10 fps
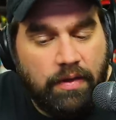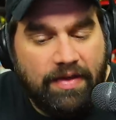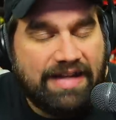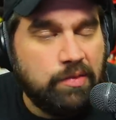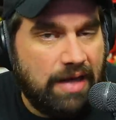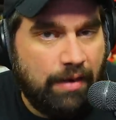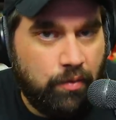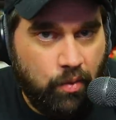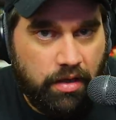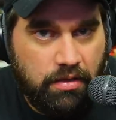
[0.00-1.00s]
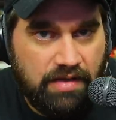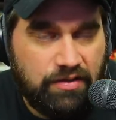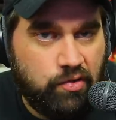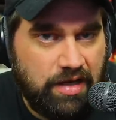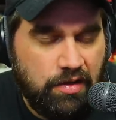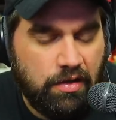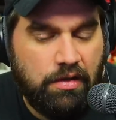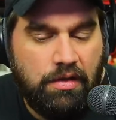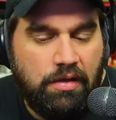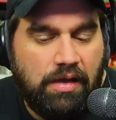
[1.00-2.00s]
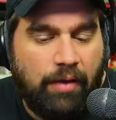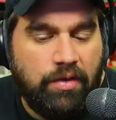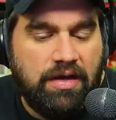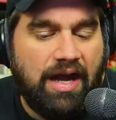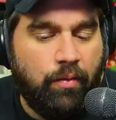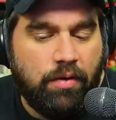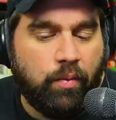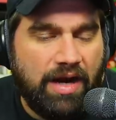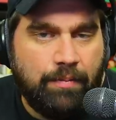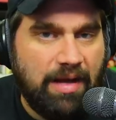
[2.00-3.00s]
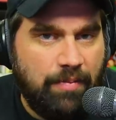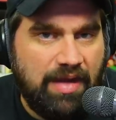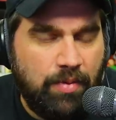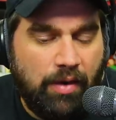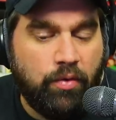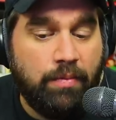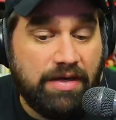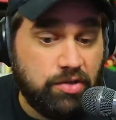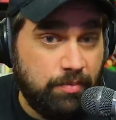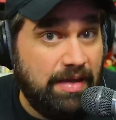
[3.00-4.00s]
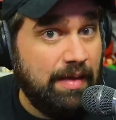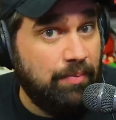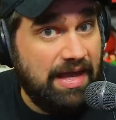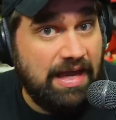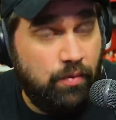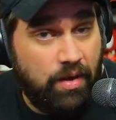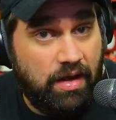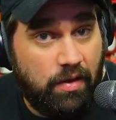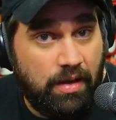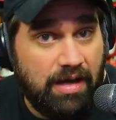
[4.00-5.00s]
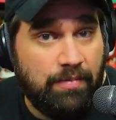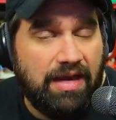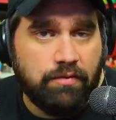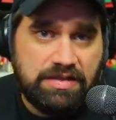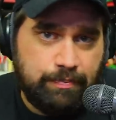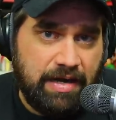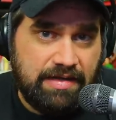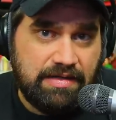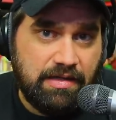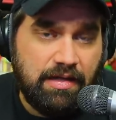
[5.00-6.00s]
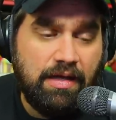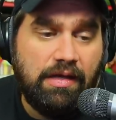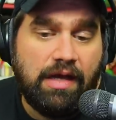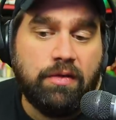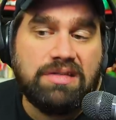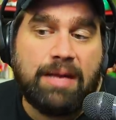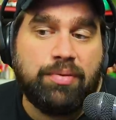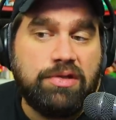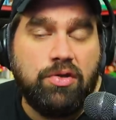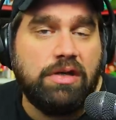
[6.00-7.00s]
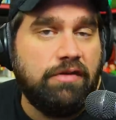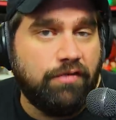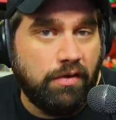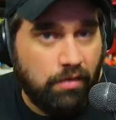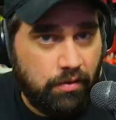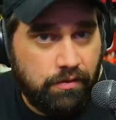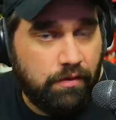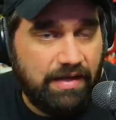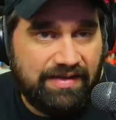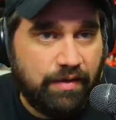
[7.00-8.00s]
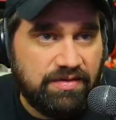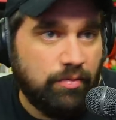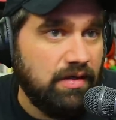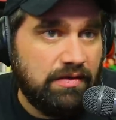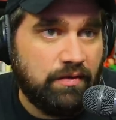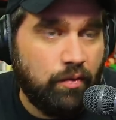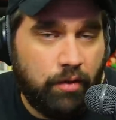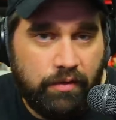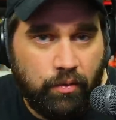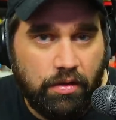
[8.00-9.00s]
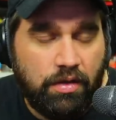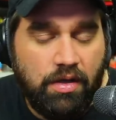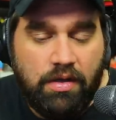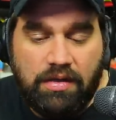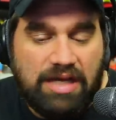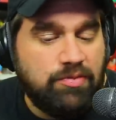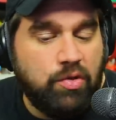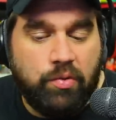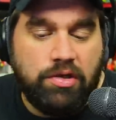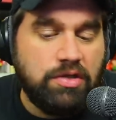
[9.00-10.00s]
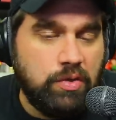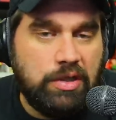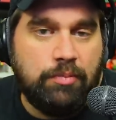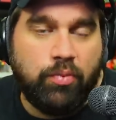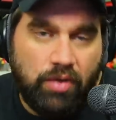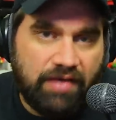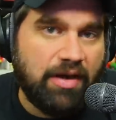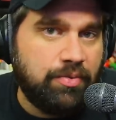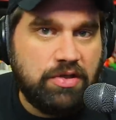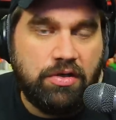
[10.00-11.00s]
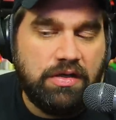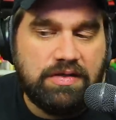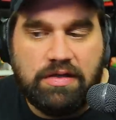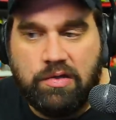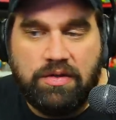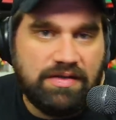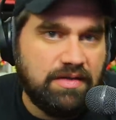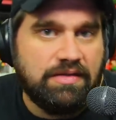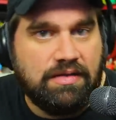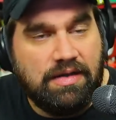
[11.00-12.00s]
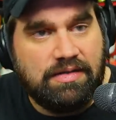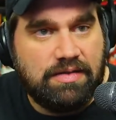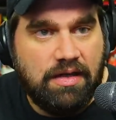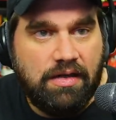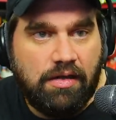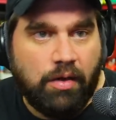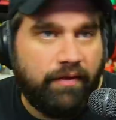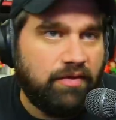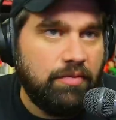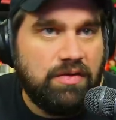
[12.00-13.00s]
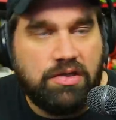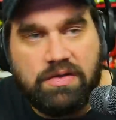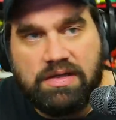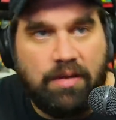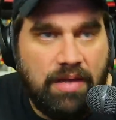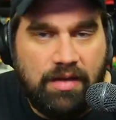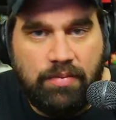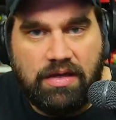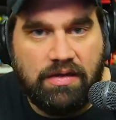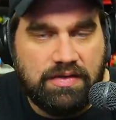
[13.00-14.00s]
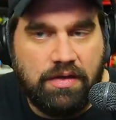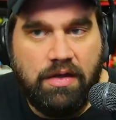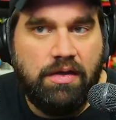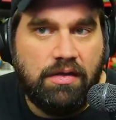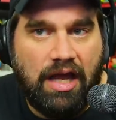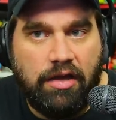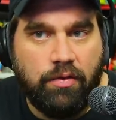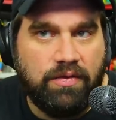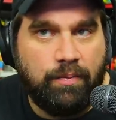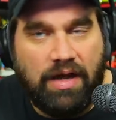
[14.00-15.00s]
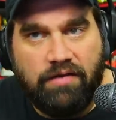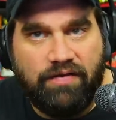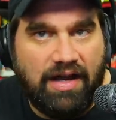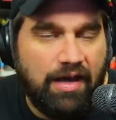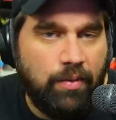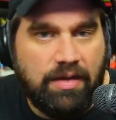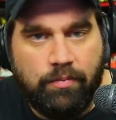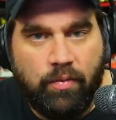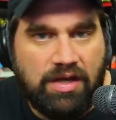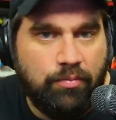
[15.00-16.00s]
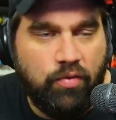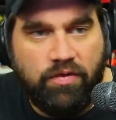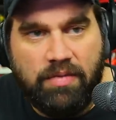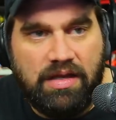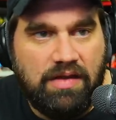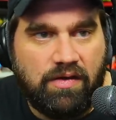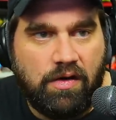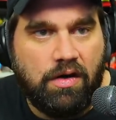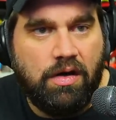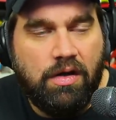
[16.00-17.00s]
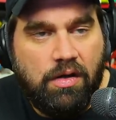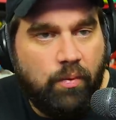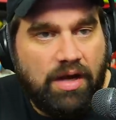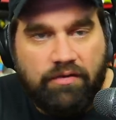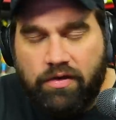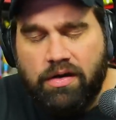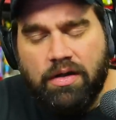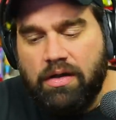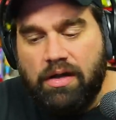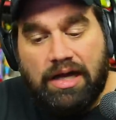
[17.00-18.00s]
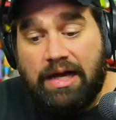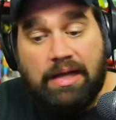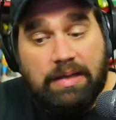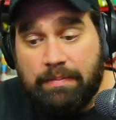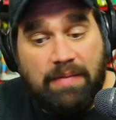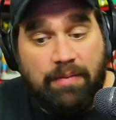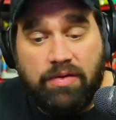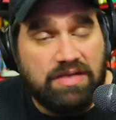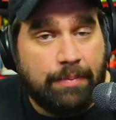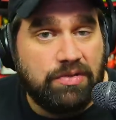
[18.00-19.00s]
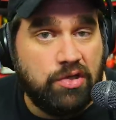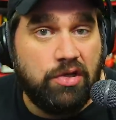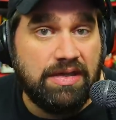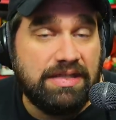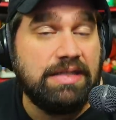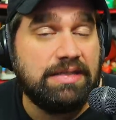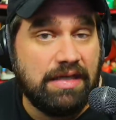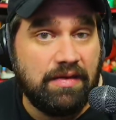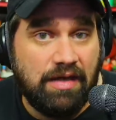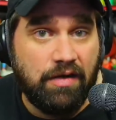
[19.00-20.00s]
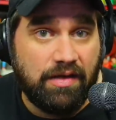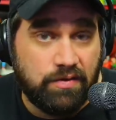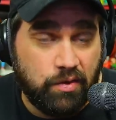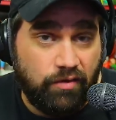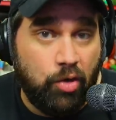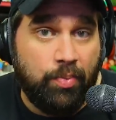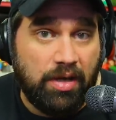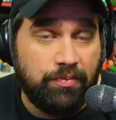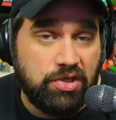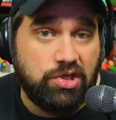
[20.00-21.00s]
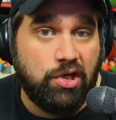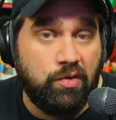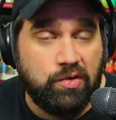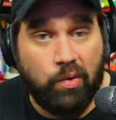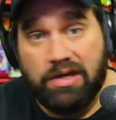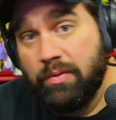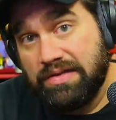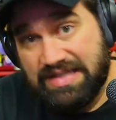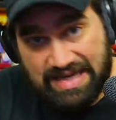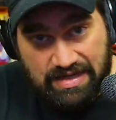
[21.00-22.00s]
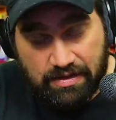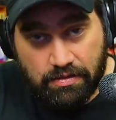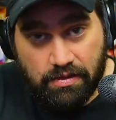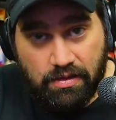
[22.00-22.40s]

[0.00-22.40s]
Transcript: That's what I would want as a creator I would not want to wreck my baby. I would want to make sure I'm getting paid well and I'm getting respected and there's opportunity for growth. That's how someone like this will always work. Keep doing what you're doing, but we'll have opportunities to do this, this, this. You'll have some musicians come in because now you're with Spotify. We can we can move them in easier, whatever. Uh, maybe there's opportunities he's seeing there that sort of open up the show to where he wants to take it.